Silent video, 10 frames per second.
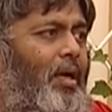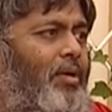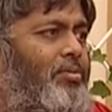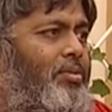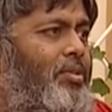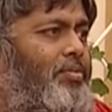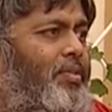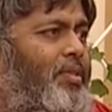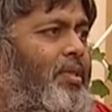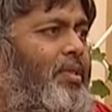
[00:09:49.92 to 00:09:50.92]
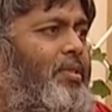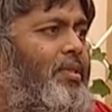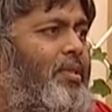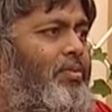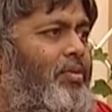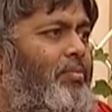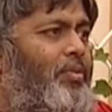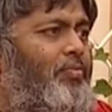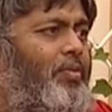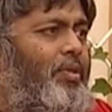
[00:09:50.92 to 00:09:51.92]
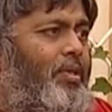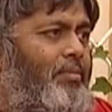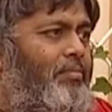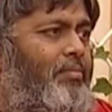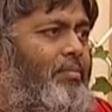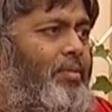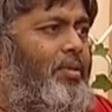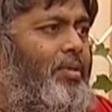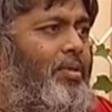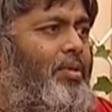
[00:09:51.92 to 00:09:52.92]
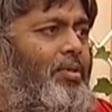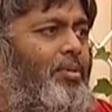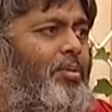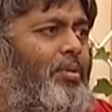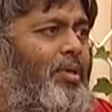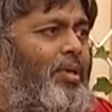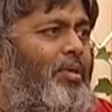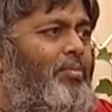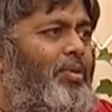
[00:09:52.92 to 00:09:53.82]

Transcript: how difficult it will be for him to learn